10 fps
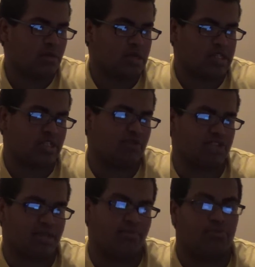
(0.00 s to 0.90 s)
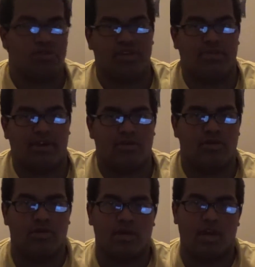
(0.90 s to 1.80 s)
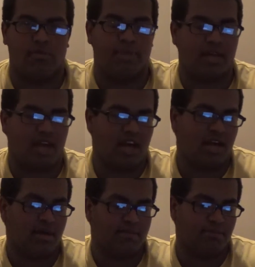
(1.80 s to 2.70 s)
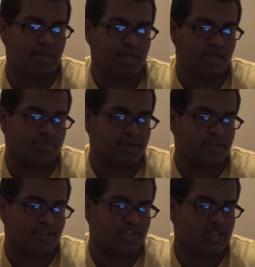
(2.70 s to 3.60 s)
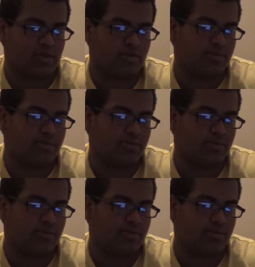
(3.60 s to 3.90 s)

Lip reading: it was just mostly about Biggie Smalls in general,